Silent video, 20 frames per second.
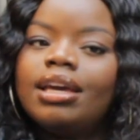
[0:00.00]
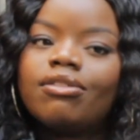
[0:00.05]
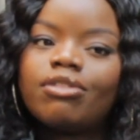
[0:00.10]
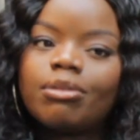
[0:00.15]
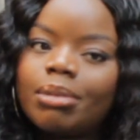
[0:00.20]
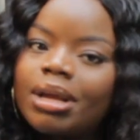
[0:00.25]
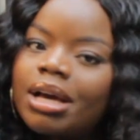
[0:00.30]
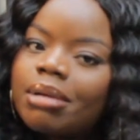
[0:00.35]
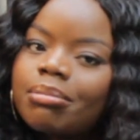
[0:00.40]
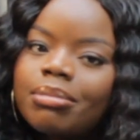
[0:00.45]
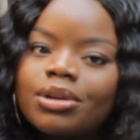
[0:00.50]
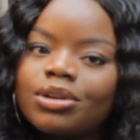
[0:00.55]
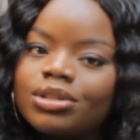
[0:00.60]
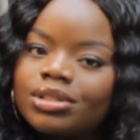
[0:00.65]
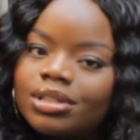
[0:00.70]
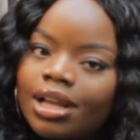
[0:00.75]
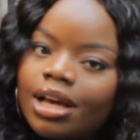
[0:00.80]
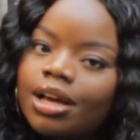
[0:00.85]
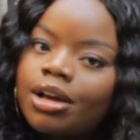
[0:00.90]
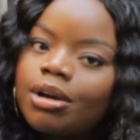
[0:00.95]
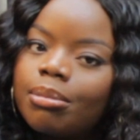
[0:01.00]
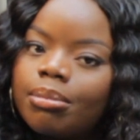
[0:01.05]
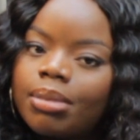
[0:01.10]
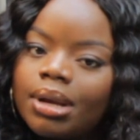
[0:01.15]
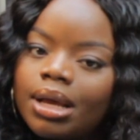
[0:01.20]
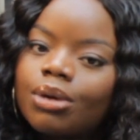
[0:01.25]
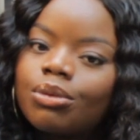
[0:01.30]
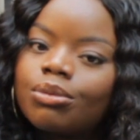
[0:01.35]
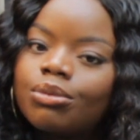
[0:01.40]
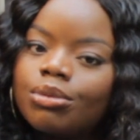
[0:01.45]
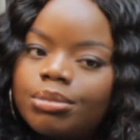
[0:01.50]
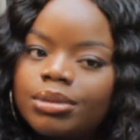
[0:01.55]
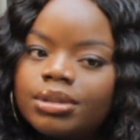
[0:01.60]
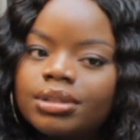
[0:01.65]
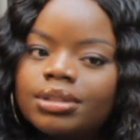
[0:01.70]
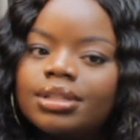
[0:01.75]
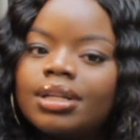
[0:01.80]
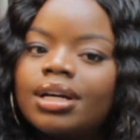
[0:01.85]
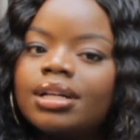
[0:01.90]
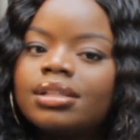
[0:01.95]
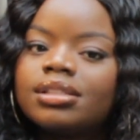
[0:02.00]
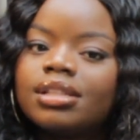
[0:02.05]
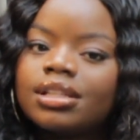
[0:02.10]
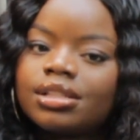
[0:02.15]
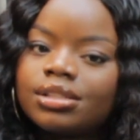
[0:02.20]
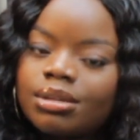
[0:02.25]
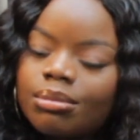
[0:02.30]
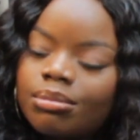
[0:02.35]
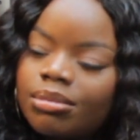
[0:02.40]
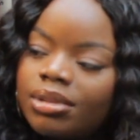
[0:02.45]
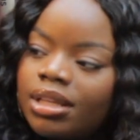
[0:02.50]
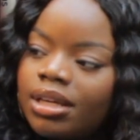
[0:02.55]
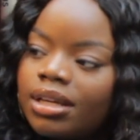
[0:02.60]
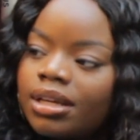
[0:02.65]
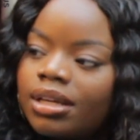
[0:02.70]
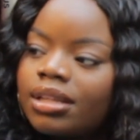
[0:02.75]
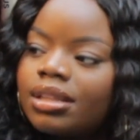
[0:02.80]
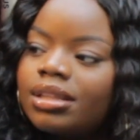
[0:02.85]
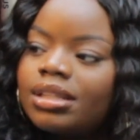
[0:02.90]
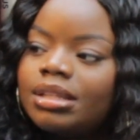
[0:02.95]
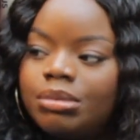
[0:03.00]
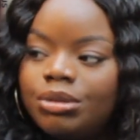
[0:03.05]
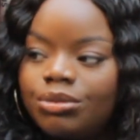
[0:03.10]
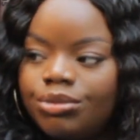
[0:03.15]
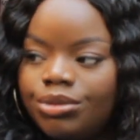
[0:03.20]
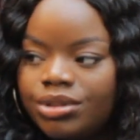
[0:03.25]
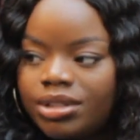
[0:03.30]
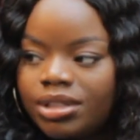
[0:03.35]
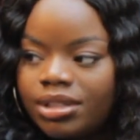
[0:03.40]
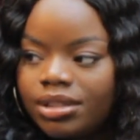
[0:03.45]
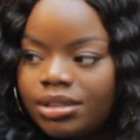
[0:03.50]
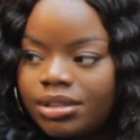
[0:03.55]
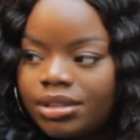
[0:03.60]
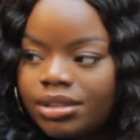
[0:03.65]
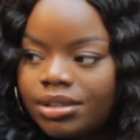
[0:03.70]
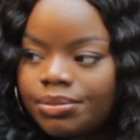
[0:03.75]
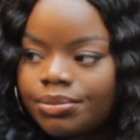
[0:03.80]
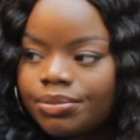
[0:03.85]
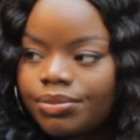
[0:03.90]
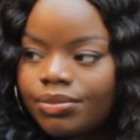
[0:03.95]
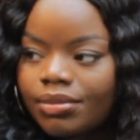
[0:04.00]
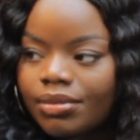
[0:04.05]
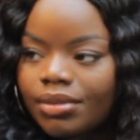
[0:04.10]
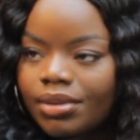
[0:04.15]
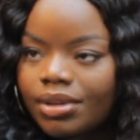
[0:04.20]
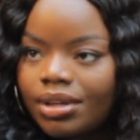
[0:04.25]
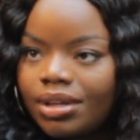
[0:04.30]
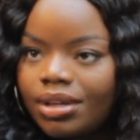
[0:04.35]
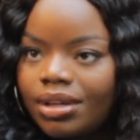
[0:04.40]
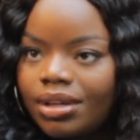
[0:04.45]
if a black man doesn't like a black woman that there's something deeply rooted mm.